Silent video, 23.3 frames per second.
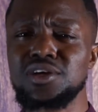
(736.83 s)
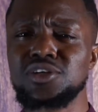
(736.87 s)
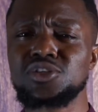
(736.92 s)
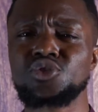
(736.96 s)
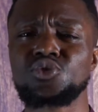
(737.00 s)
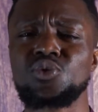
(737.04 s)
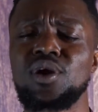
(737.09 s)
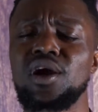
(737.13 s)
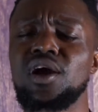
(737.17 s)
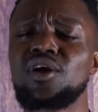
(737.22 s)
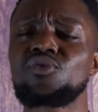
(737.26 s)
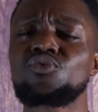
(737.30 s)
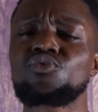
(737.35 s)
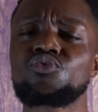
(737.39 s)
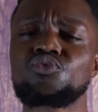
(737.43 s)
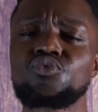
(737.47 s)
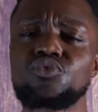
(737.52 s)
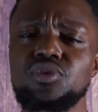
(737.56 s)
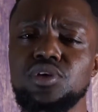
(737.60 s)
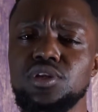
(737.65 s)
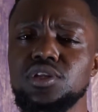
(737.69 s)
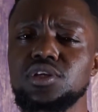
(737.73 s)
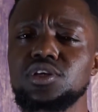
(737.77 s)
so I
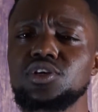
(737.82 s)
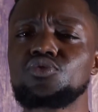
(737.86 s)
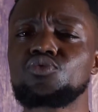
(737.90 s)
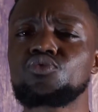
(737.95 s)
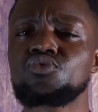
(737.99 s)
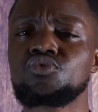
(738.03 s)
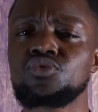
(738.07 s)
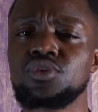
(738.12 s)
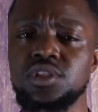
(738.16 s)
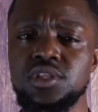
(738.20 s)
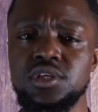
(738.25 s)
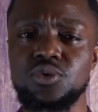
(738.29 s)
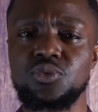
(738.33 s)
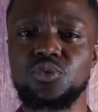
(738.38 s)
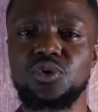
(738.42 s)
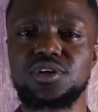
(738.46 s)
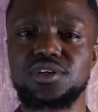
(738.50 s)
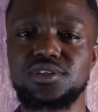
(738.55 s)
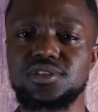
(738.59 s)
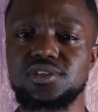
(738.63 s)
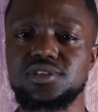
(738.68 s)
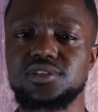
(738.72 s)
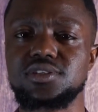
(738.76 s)
really really
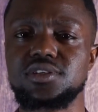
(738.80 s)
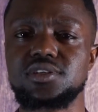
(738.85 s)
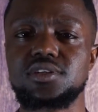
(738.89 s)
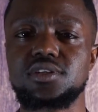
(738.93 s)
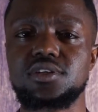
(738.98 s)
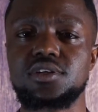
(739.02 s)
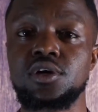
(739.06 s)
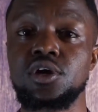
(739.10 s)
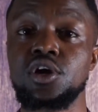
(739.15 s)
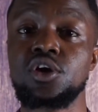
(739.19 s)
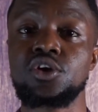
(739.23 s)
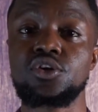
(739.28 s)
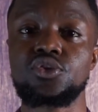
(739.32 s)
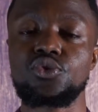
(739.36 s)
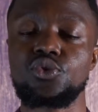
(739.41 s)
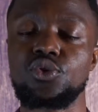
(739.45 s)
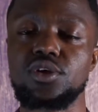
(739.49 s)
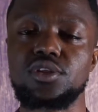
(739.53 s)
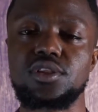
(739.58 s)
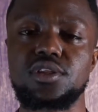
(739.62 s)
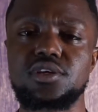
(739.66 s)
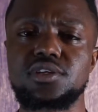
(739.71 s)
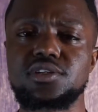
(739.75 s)
want to see
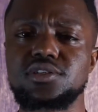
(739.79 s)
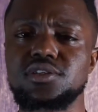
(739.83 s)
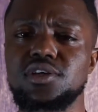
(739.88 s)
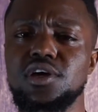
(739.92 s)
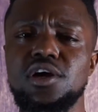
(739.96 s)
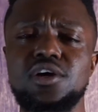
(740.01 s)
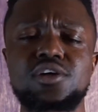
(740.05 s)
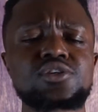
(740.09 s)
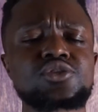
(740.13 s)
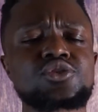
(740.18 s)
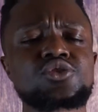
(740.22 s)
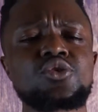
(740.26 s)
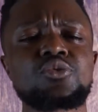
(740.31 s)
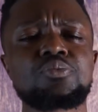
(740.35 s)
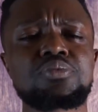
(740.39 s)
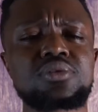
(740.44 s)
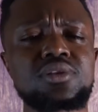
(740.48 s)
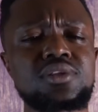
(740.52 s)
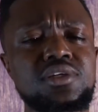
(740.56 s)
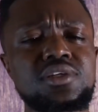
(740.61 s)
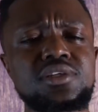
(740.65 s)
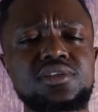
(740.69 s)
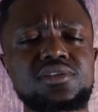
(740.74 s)
your list so
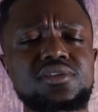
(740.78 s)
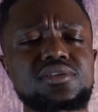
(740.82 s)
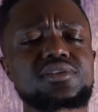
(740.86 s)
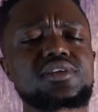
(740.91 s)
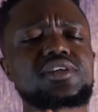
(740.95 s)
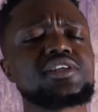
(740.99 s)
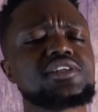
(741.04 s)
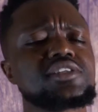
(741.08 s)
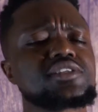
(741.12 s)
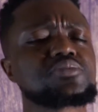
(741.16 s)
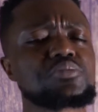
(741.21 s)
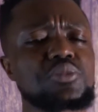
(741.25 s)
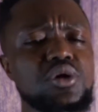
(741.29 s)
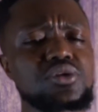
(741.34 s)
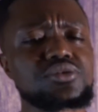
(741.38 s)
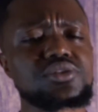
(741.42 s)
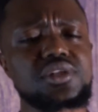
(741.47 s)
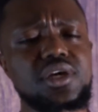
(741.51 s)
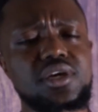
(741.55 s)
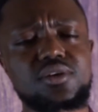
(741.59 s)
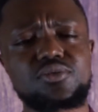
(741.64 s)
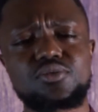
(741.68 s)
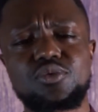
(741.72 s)
please he
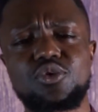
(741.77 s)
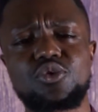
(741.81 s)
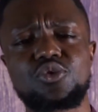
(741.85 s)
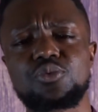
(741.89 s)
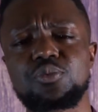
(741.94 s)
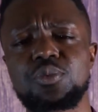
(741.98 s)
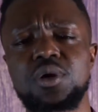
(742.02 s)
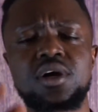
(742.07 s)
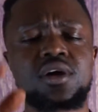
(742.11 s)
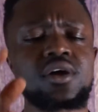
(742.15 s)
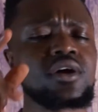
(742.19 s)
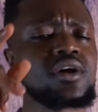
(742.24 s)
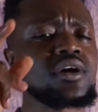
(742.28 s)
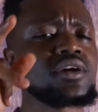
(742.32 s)
smells like Rome